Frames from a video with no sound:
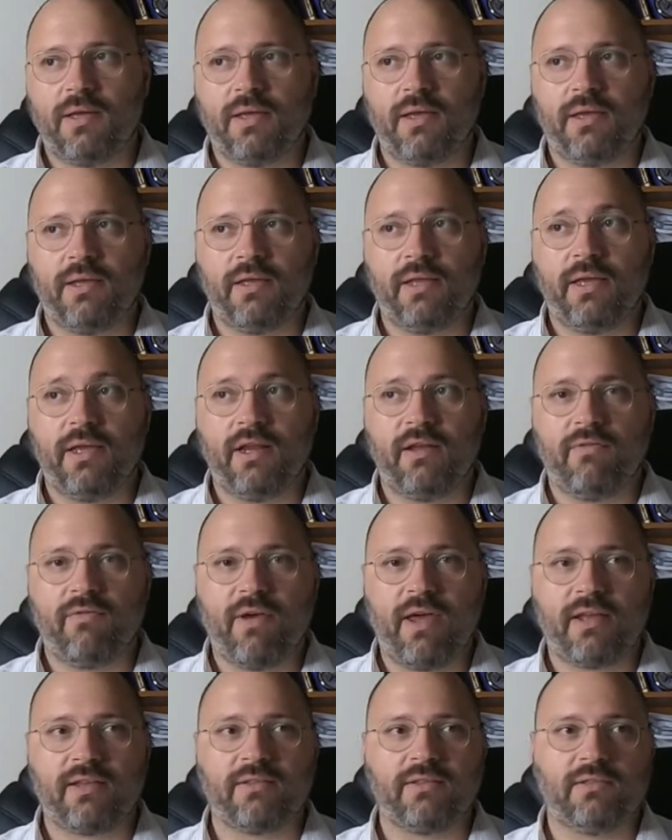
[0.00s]
their
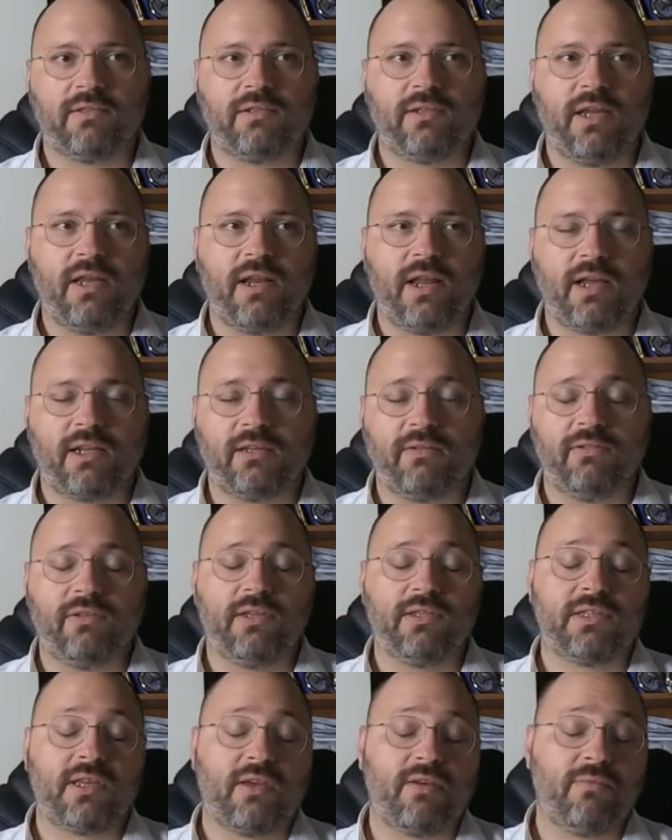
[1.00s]
effect or their
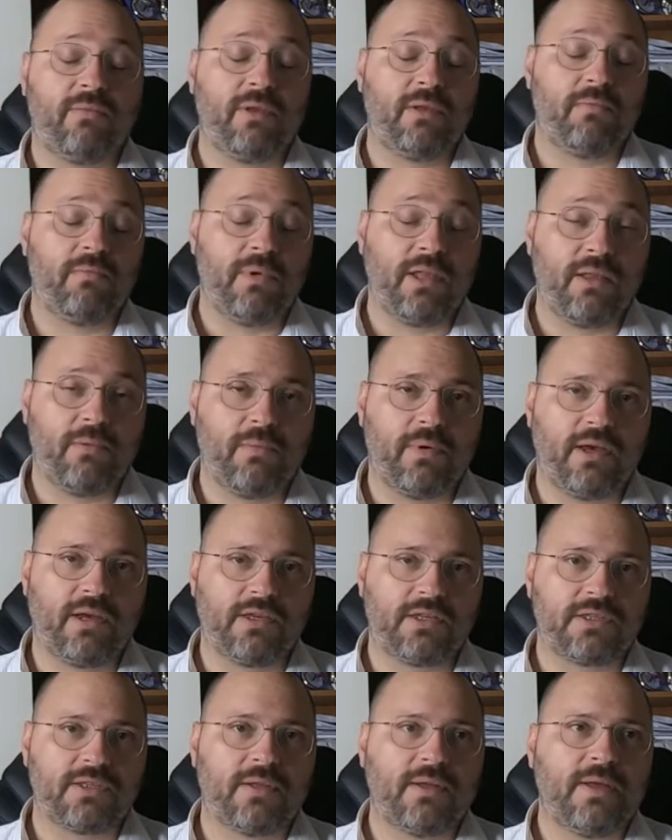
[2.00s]
activities have been
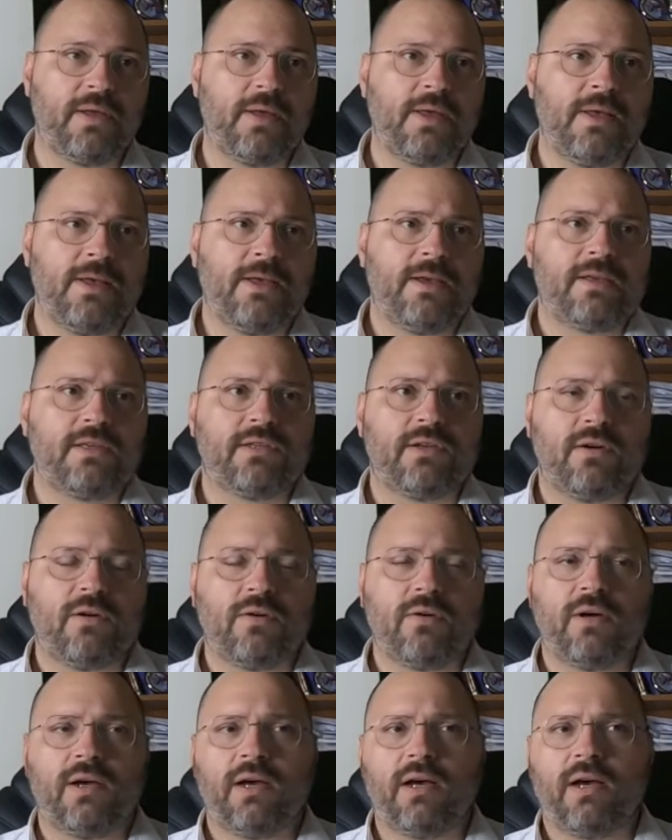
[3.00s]
minimized.
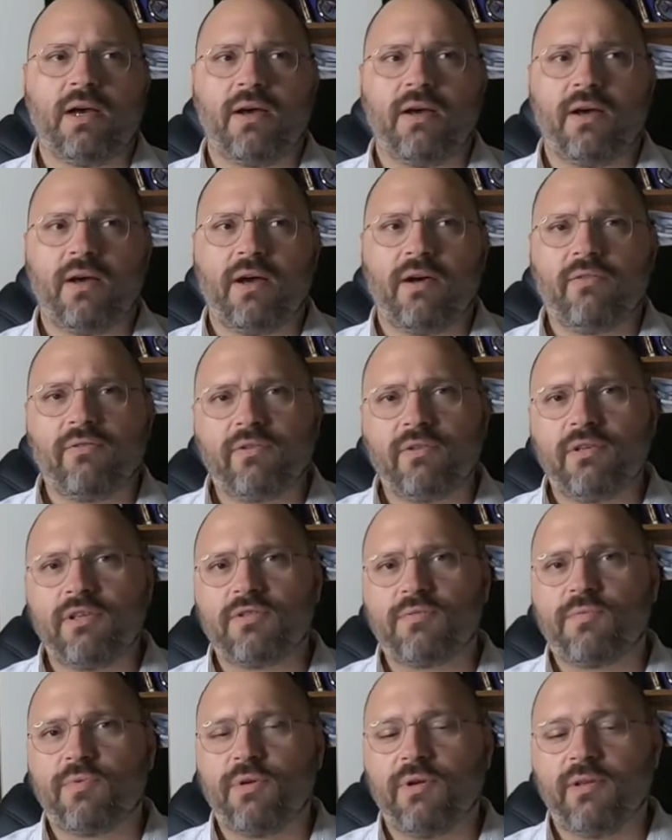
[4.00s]
So after this
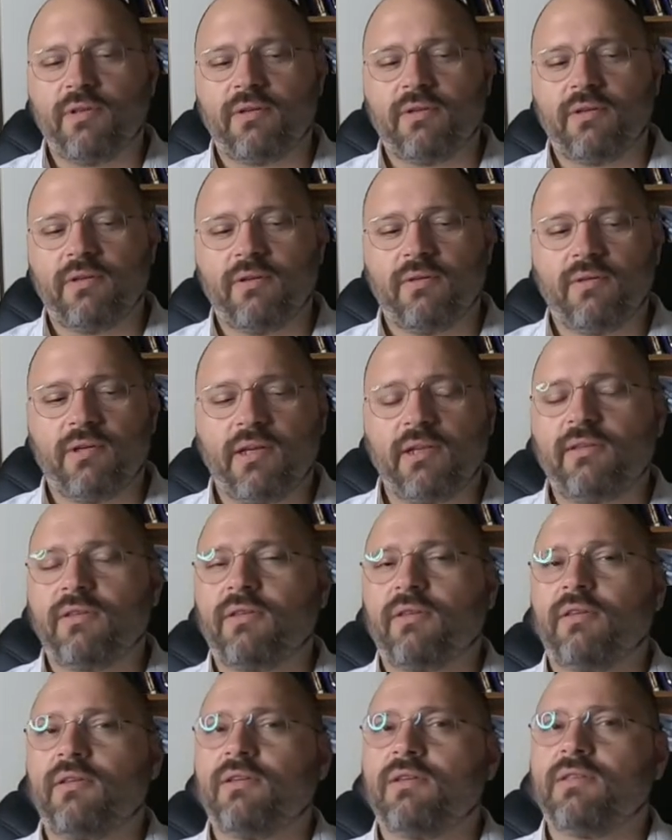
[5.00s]
point, the United
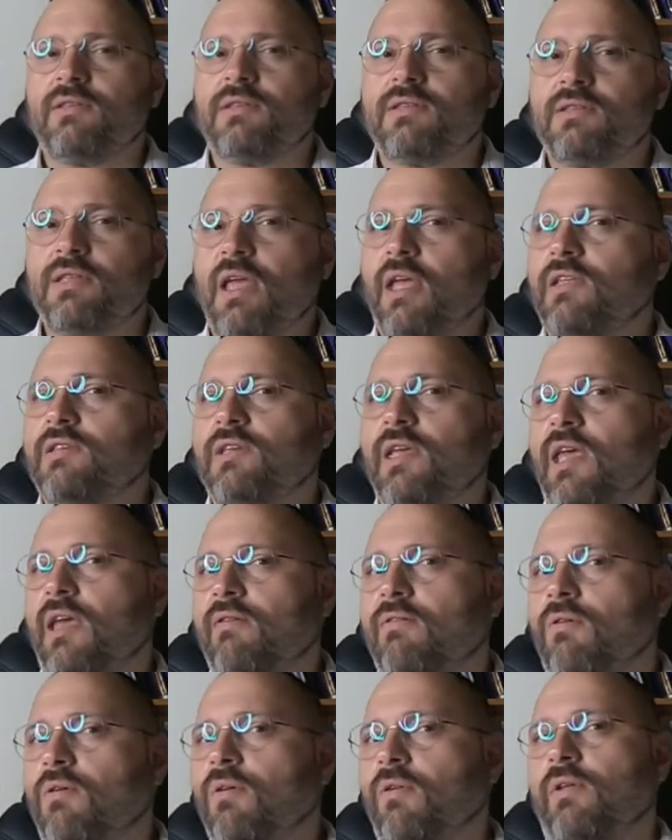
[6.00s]
States
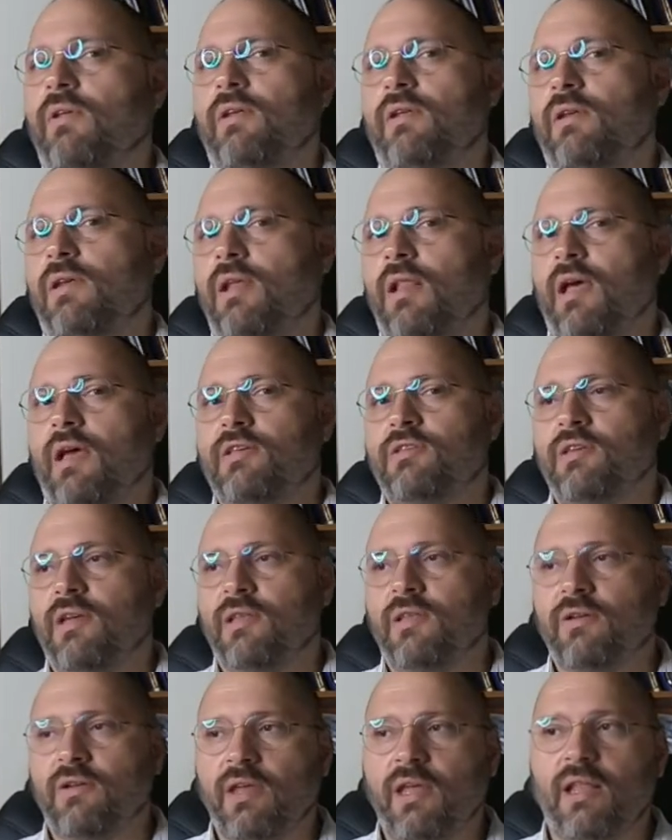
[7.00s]
have already realized
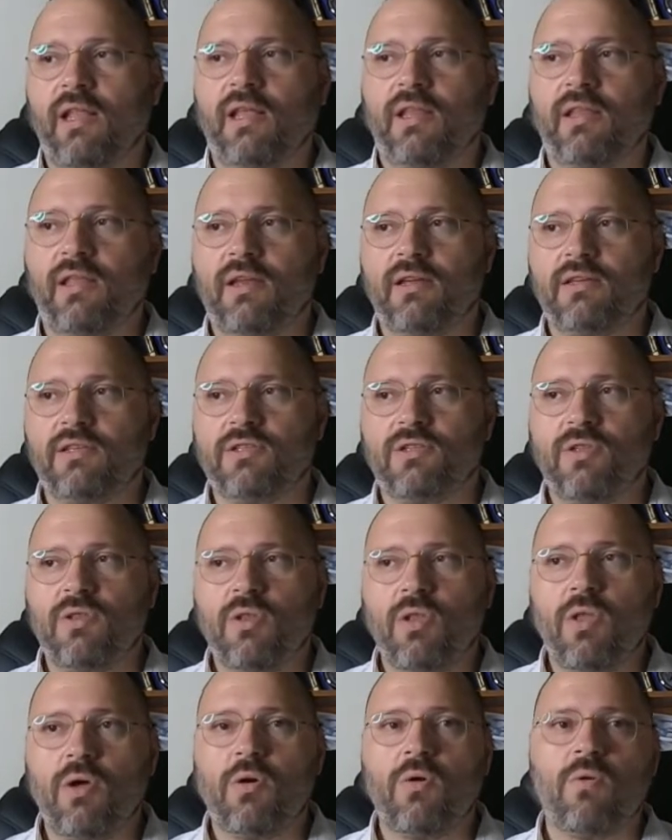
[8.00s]
that really there is
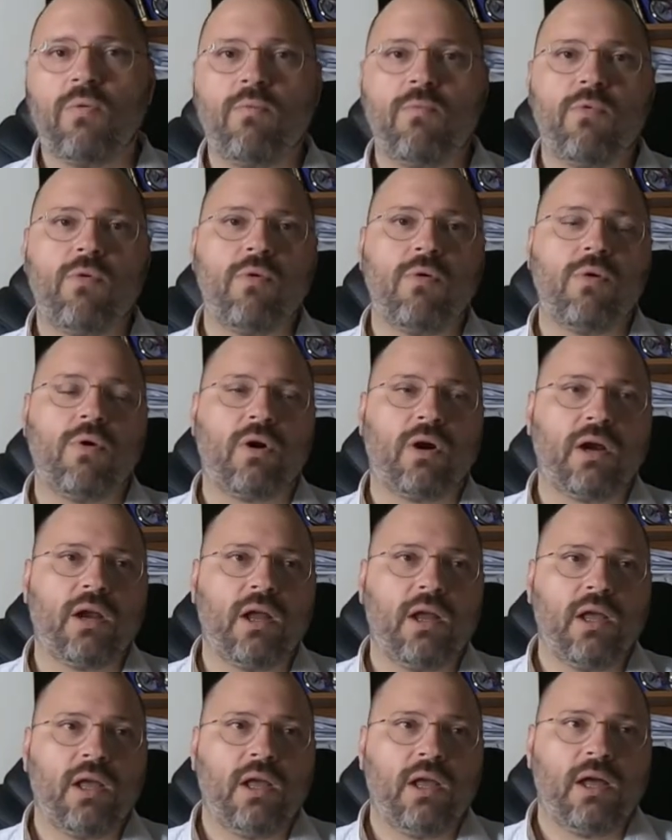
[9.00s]
no more
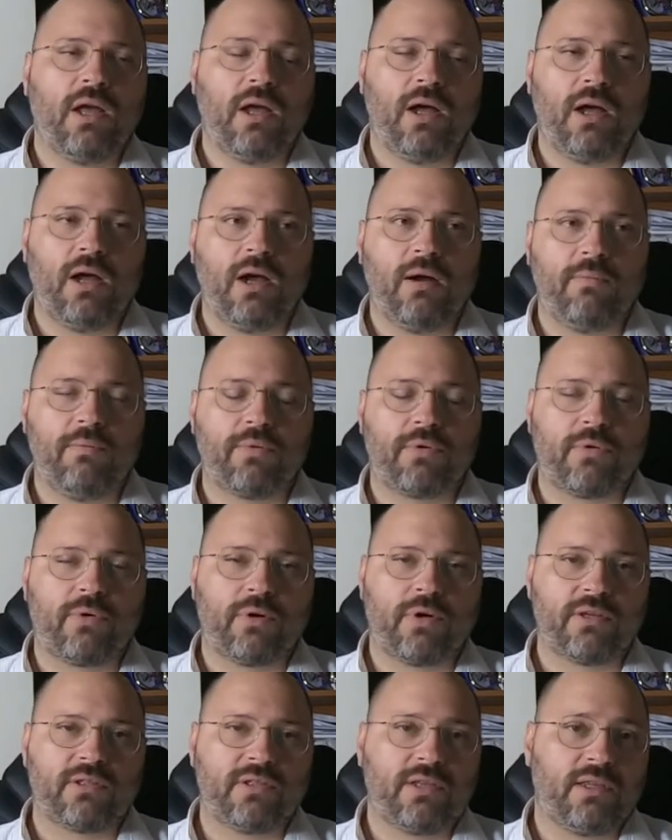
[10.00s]

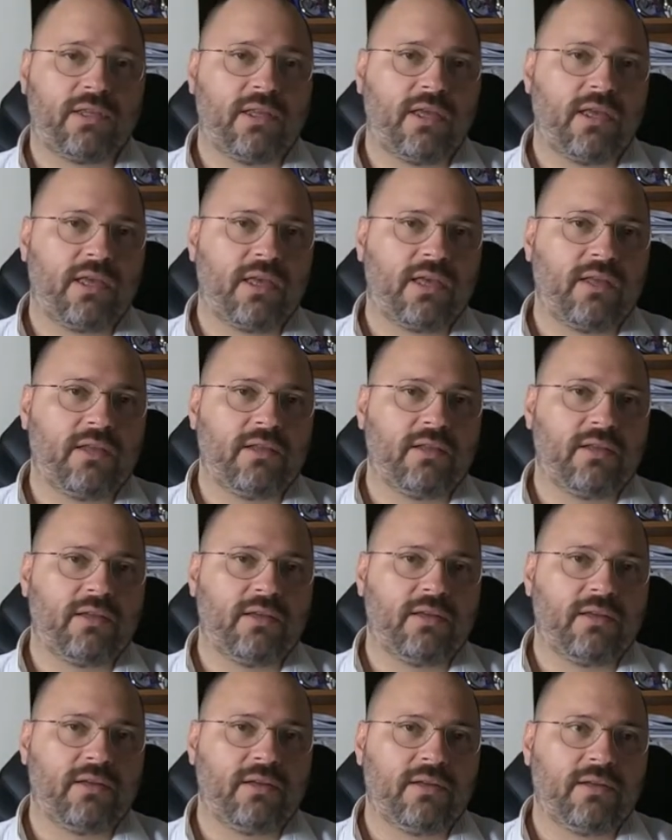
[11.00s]
progress that they
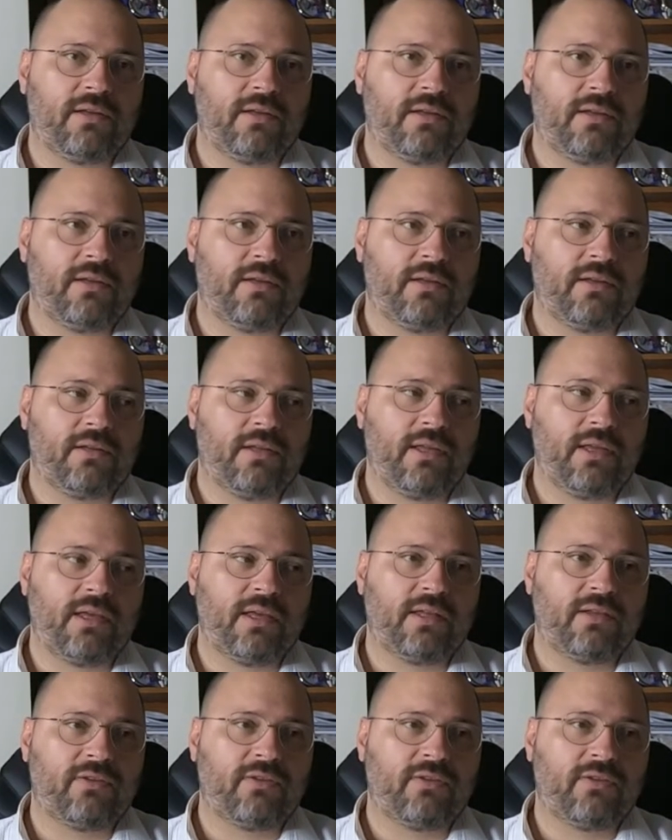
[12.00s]
can